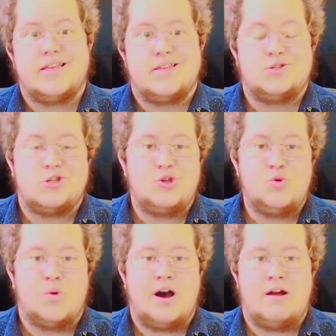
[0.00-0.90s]
is that
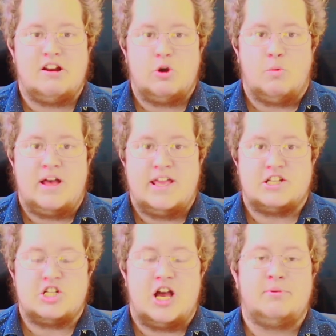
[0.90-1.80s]
you are, in a way,
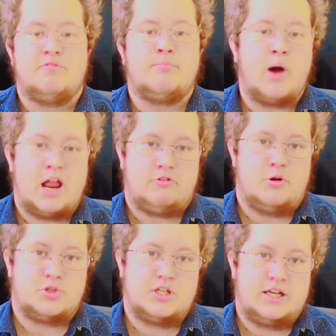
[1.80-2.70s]
a type of
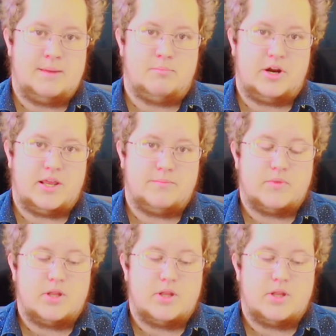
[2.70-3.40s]
micro-celebrity.